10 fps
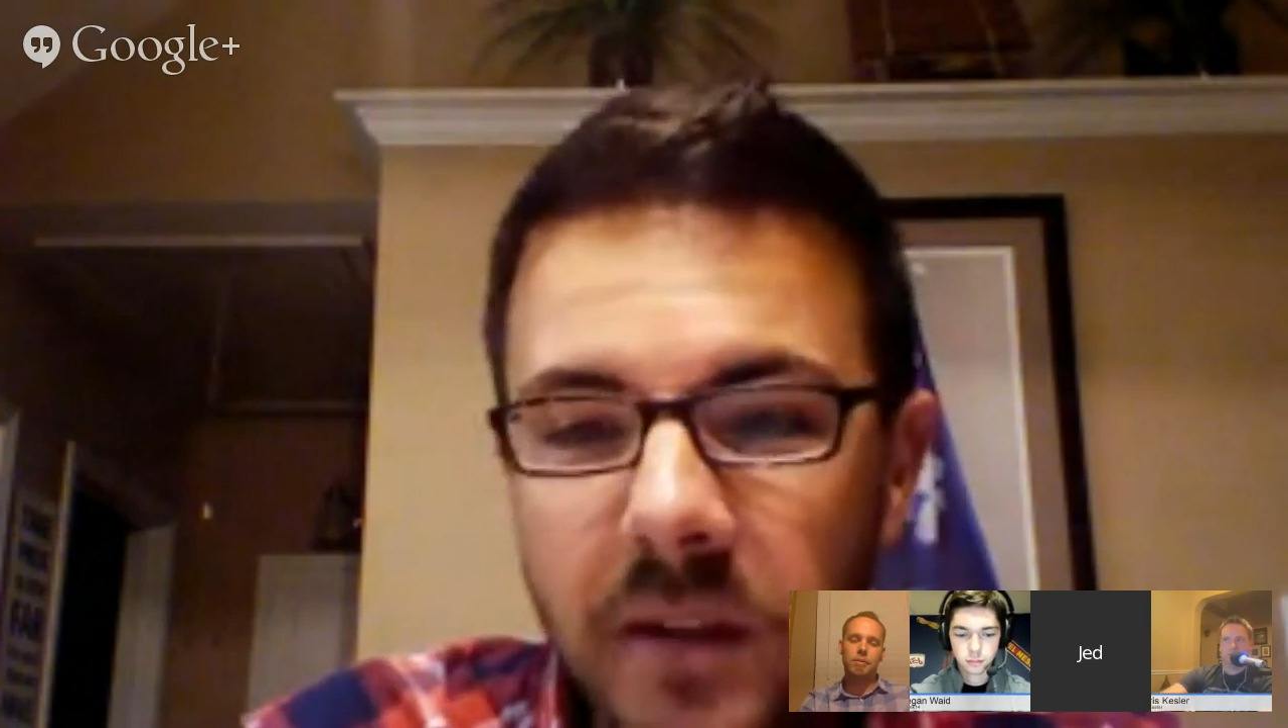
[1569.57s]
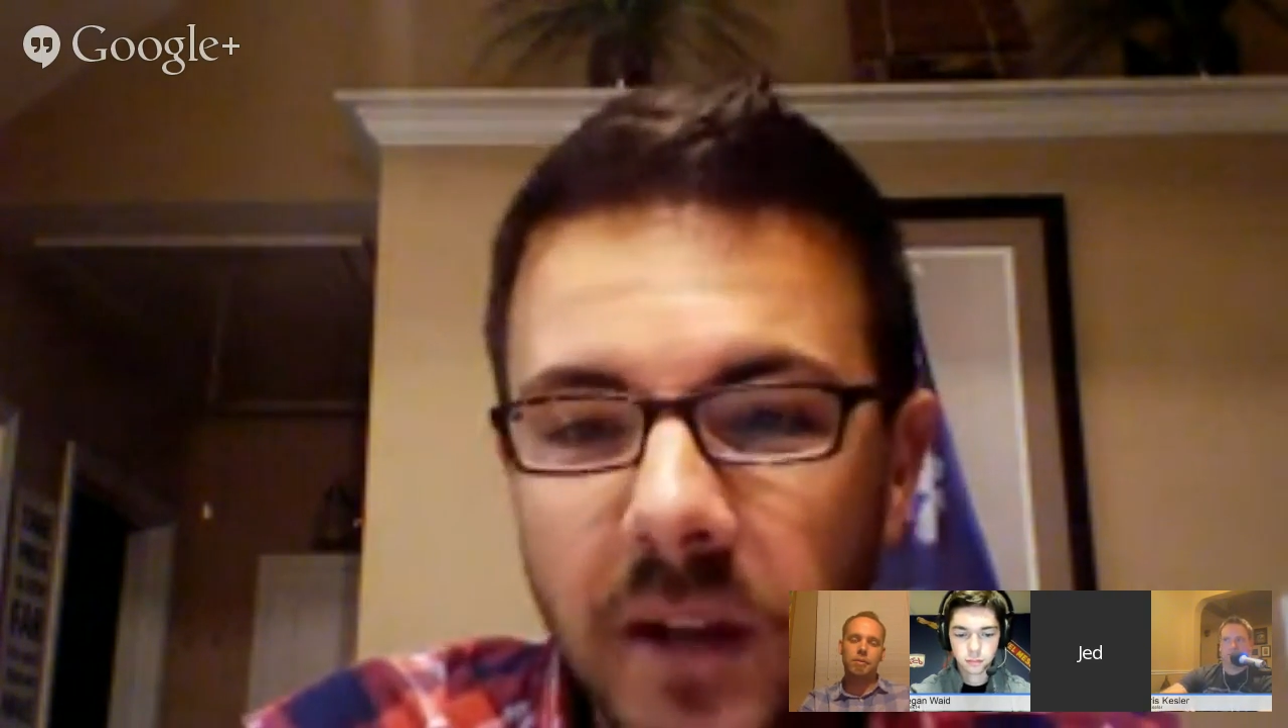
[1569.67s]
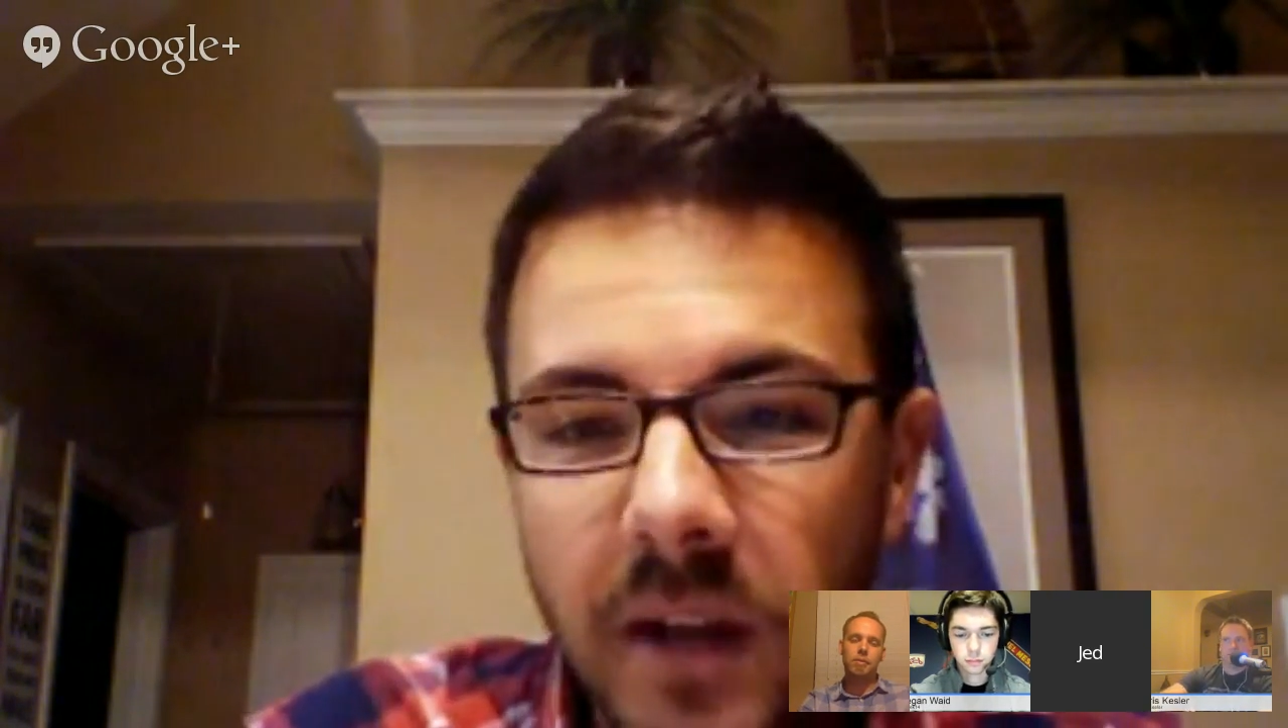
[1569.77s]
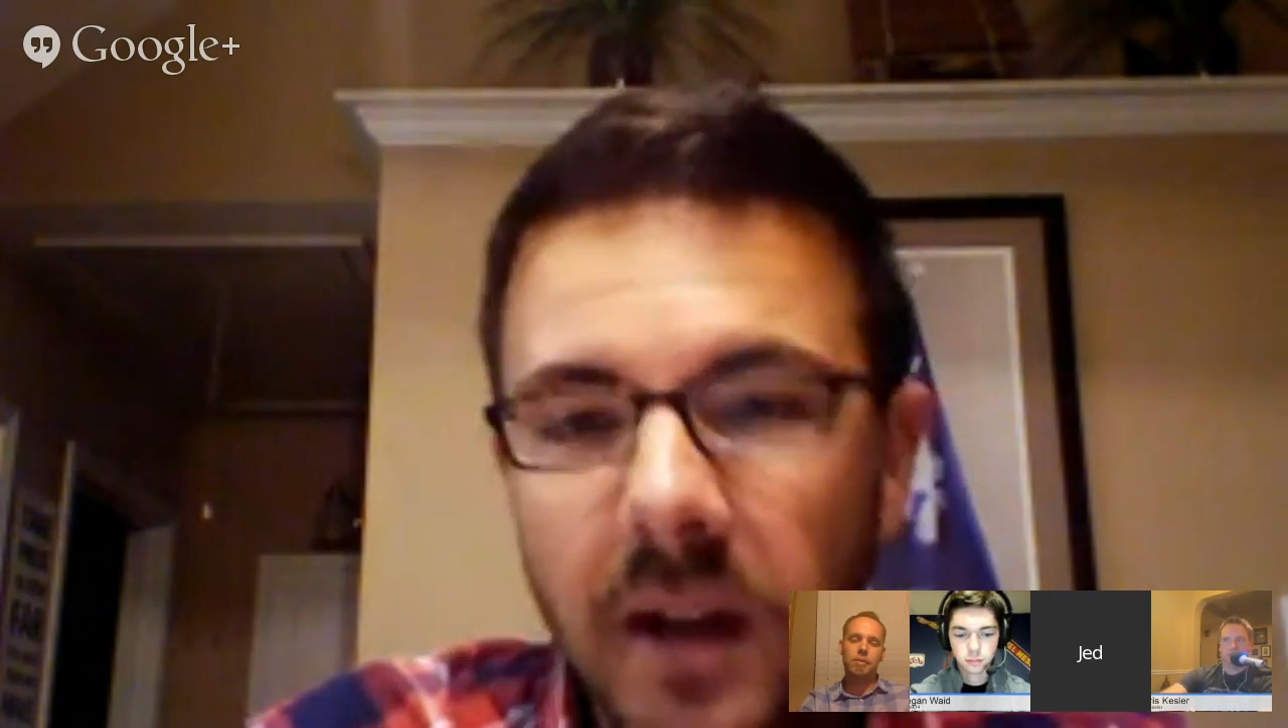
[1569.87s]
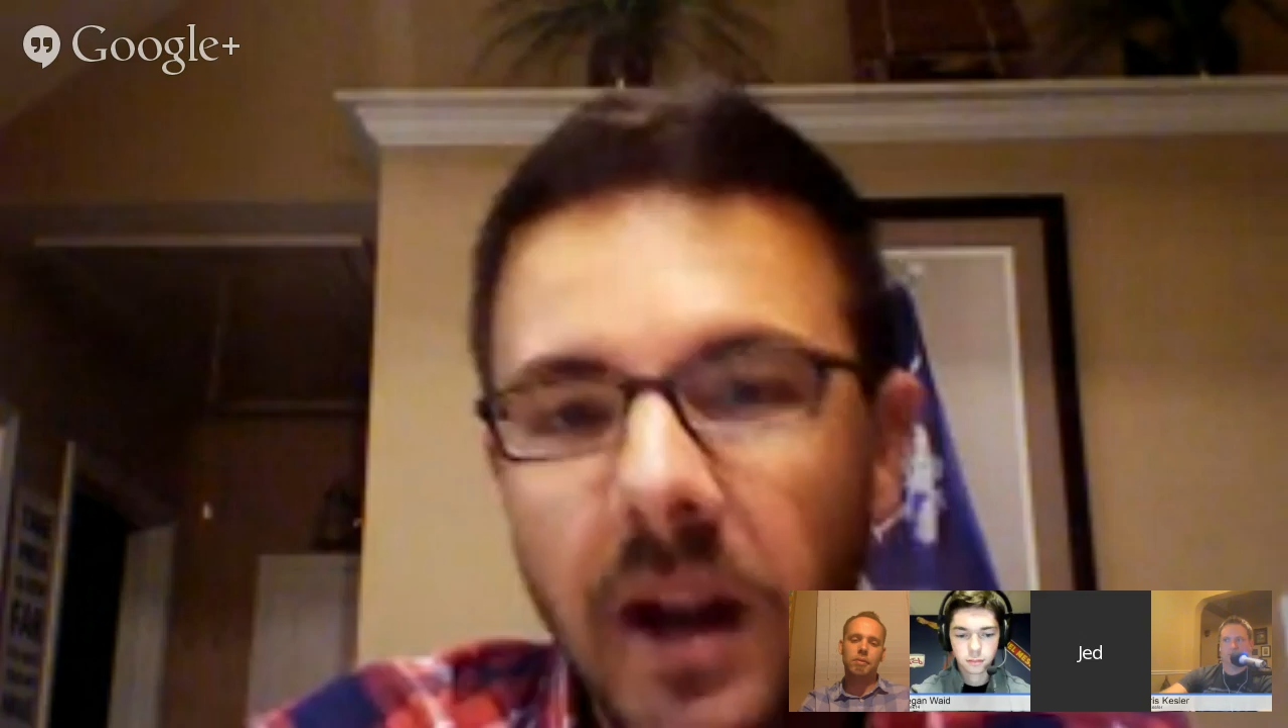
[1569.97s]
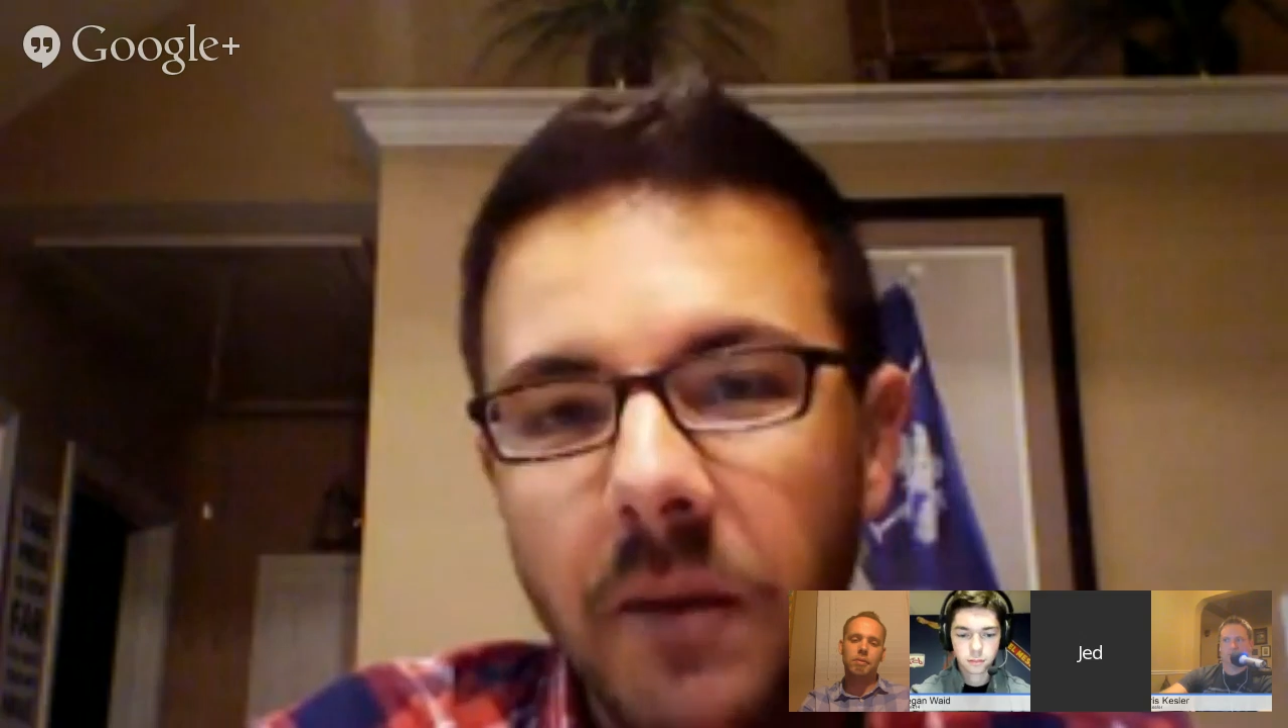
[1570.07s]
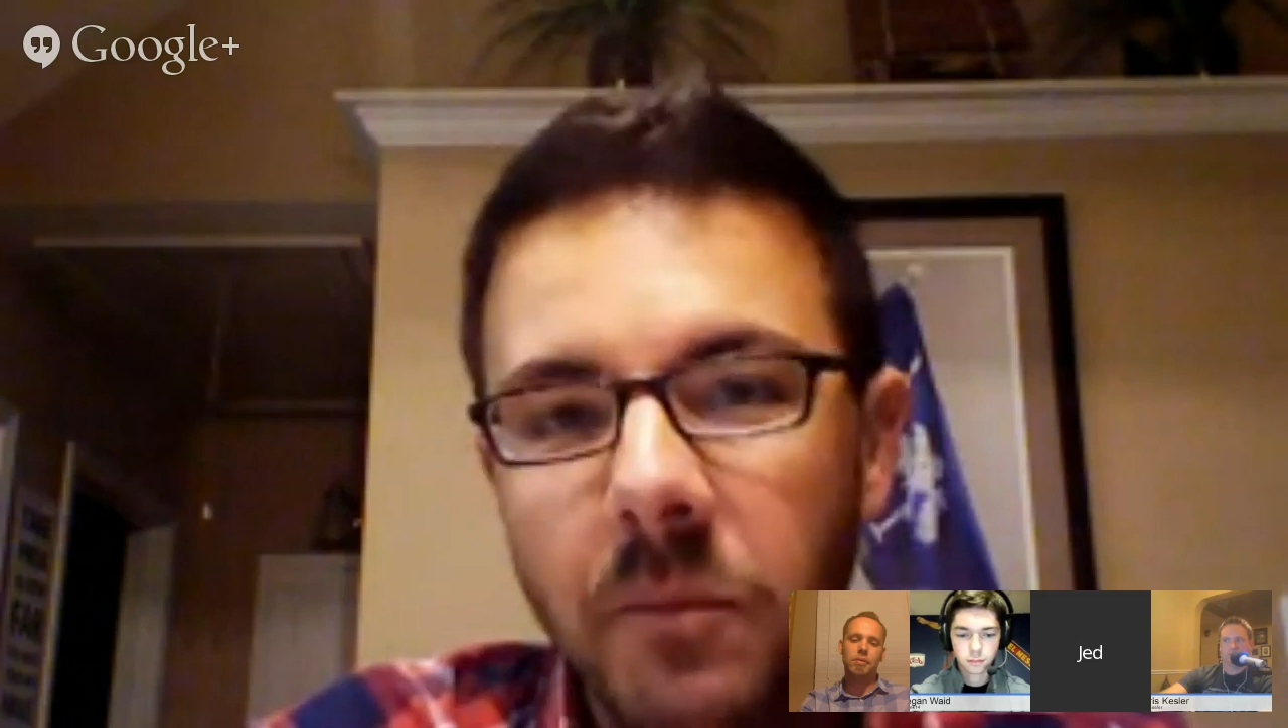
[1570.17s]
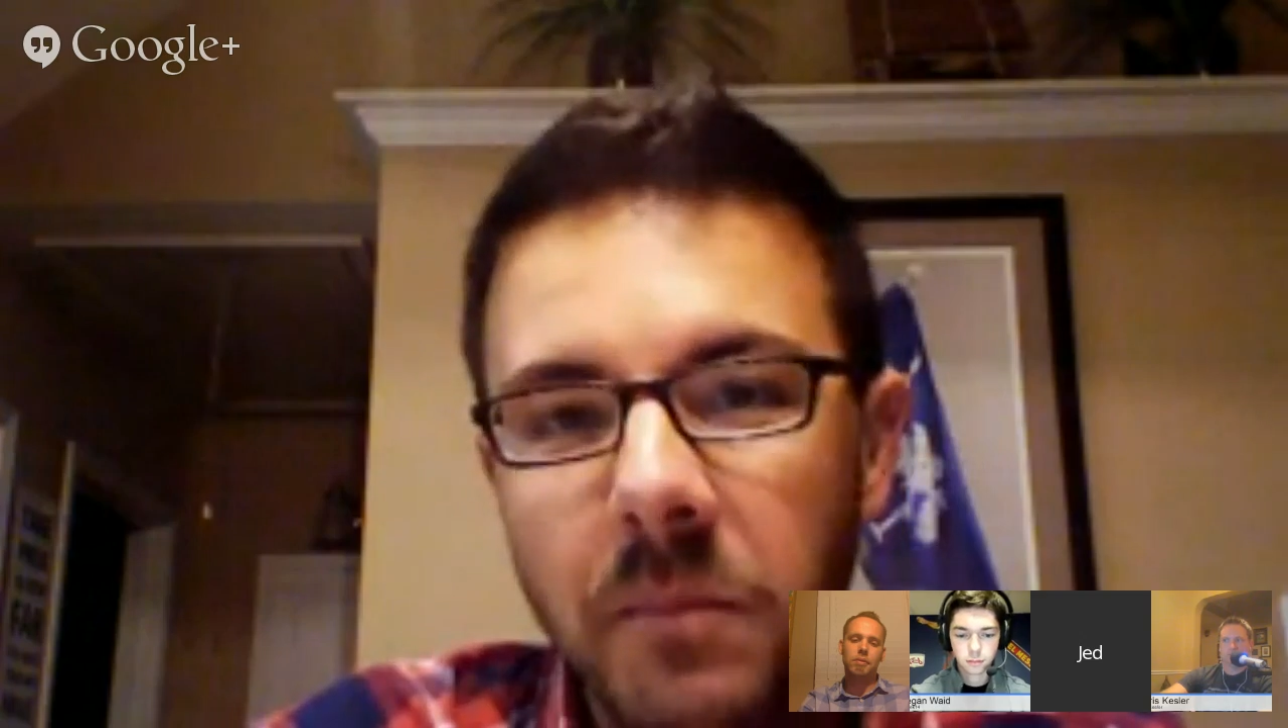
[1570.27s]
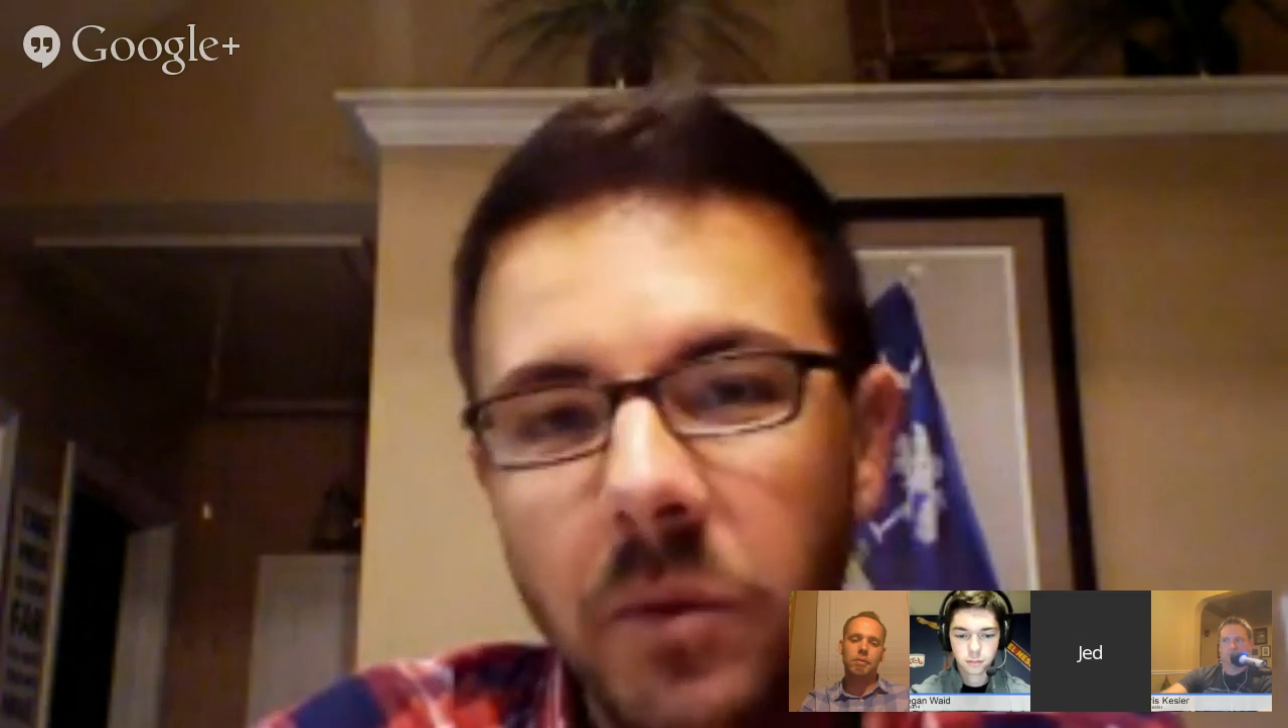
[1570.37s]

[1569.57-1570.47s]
that I may want